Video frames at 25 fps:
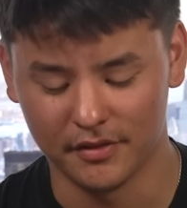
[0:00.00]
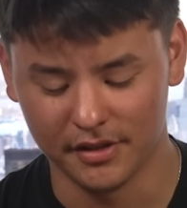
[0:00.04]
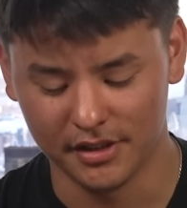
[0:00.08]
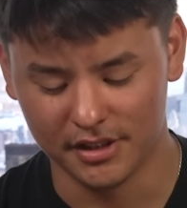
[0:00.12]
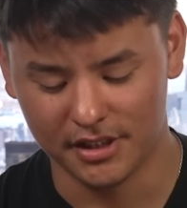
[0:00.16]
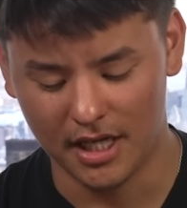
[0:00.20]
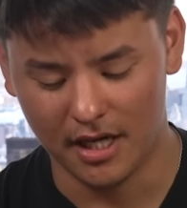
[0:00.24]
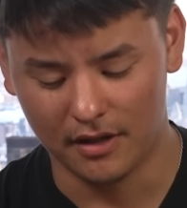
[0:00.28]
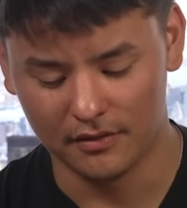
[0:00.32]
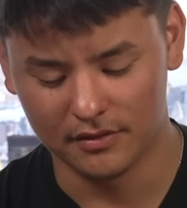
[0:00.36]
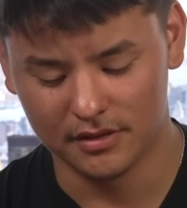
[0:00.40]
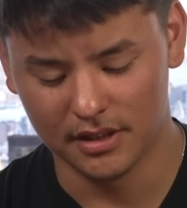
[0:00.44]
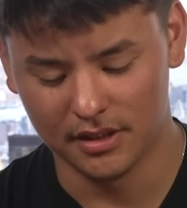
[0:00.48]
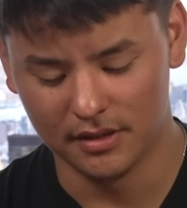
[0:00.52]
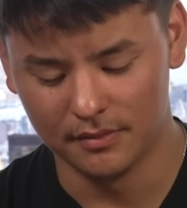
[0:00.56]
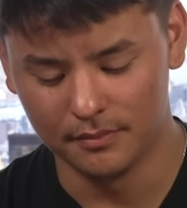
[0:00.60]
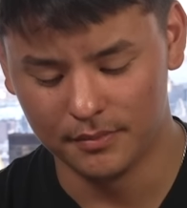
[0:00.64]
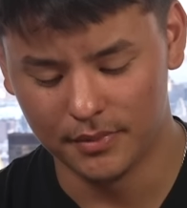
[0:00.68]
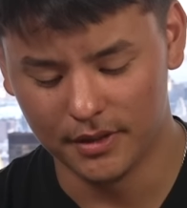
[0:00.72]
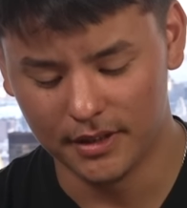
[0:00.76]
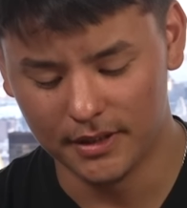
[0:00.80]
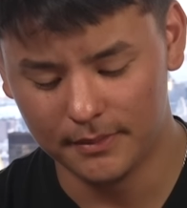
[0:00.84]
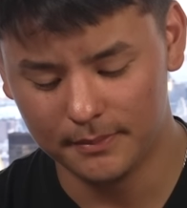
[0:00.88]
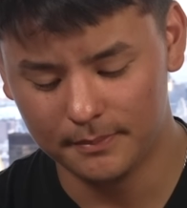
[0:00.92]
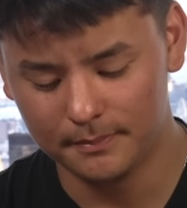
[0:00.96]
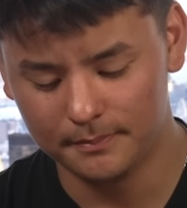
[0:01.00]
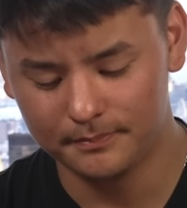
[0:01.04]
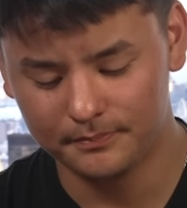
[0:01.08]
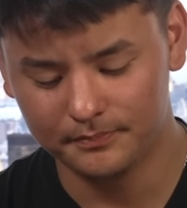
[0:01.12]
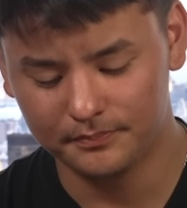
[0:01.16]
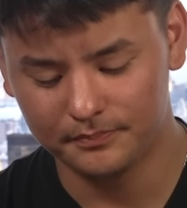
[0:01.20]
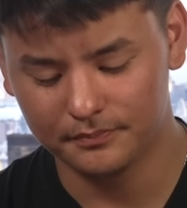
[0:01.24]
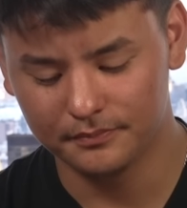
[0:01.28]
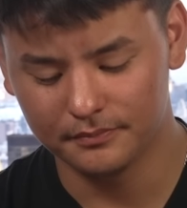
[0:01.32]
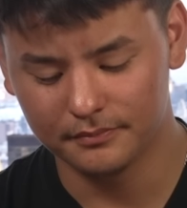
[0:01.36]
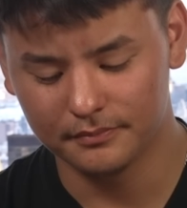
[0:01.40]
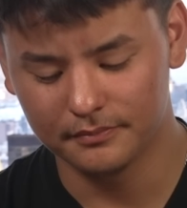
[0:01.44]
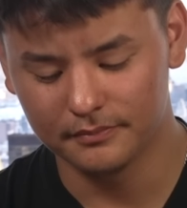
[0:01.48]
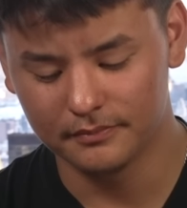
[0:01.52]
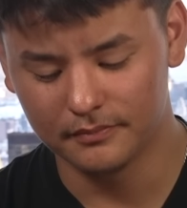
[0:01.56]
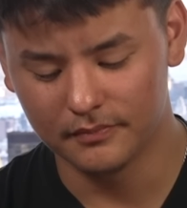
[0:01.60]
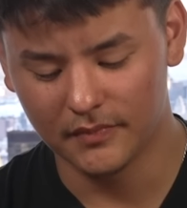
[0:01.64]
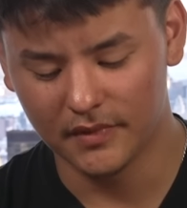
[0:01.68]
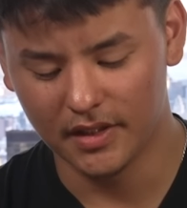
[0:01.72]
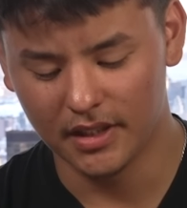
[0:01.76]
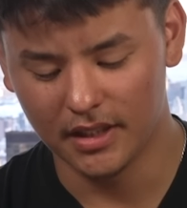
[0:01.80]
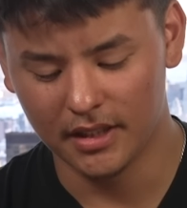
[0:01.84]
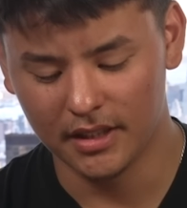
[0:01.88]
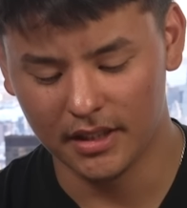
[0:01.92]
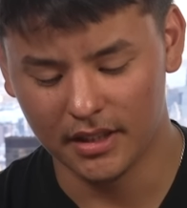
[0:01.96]
reach out to him, but
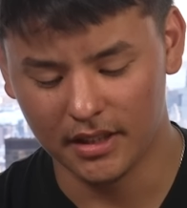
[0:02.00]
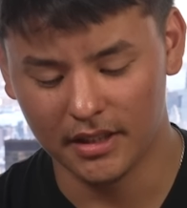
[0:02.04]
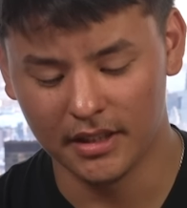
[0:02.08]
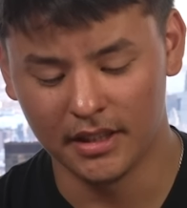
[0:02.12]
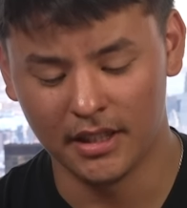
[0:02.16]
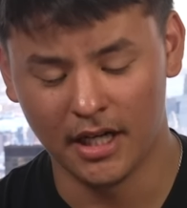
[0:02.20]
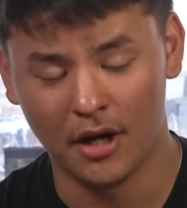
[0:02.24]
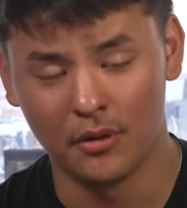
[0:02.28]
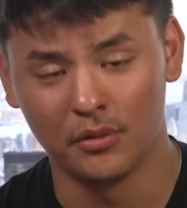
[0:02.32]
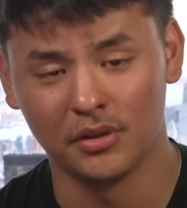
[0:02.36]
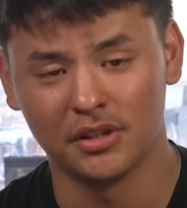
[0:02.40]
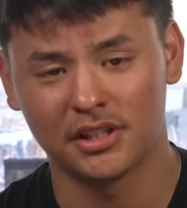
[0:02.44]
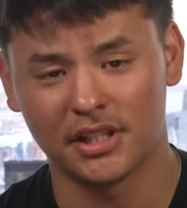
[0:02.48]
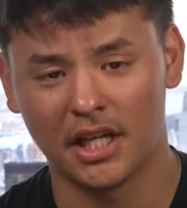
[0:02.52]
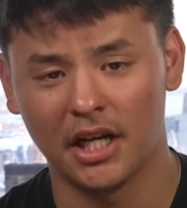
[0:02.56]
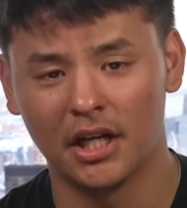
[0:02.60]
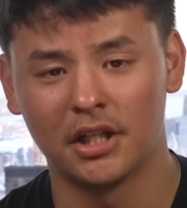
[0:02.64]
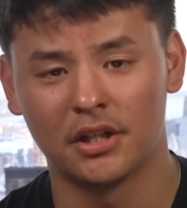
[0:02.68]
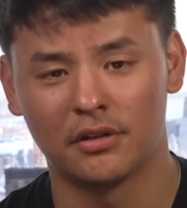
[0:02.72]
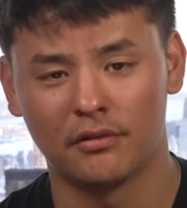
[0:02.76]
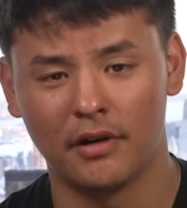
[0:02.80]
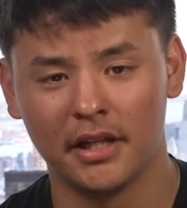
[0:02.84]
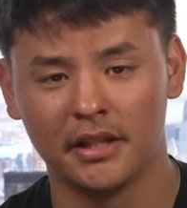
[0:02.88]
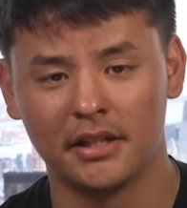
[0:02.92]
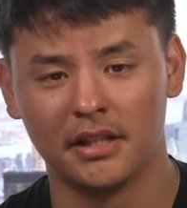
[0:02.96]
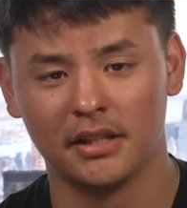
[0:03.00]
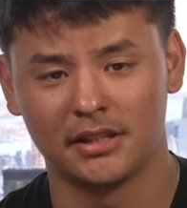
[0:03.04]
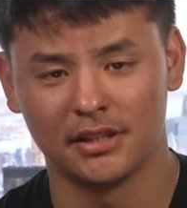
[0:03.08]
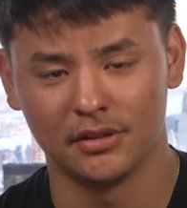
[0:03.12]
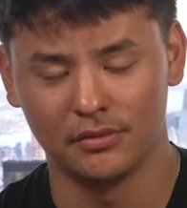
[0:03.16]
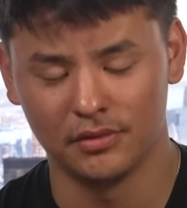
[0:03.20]
it, you know, I was scared to write this.